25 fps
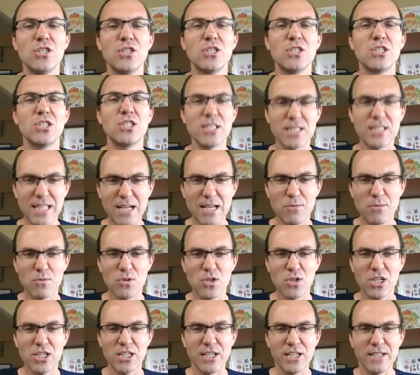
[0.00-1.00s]
Does that
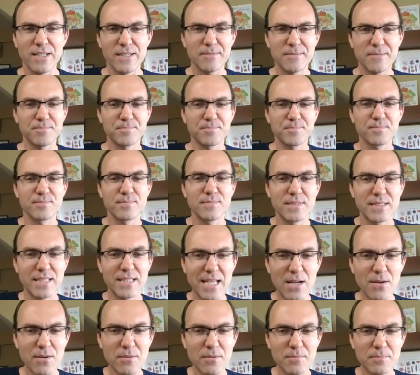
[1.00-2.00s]
work?
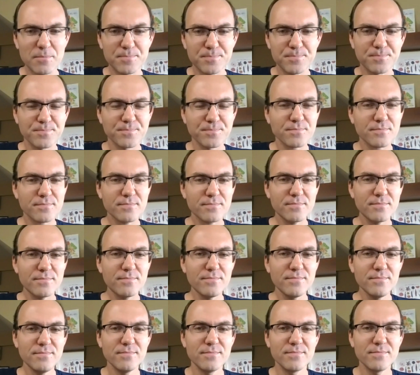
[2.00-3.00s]
Now,
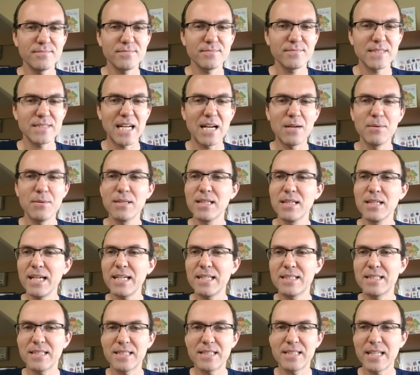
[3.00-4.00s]
I would like
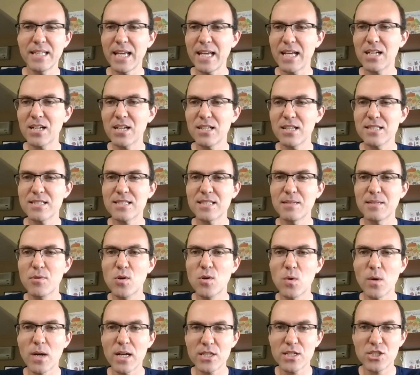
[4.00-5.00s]
to take on some
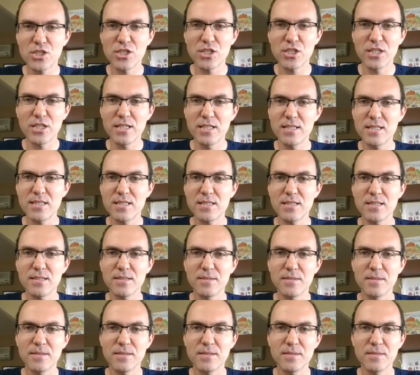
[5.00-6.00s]
questions
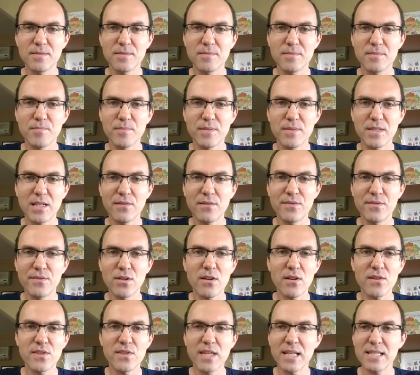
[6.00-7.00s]
if there
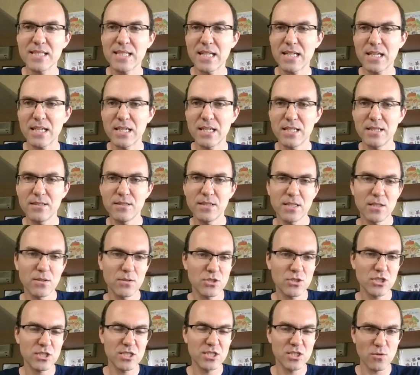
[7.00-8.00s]
are things that can, you know,
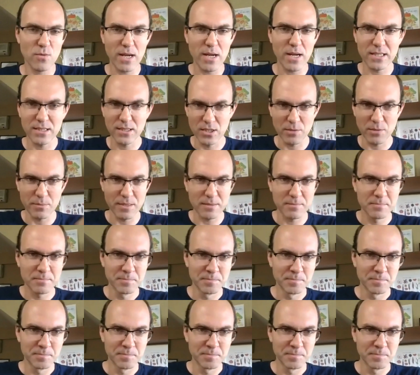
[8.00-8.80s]
just direct a little bit.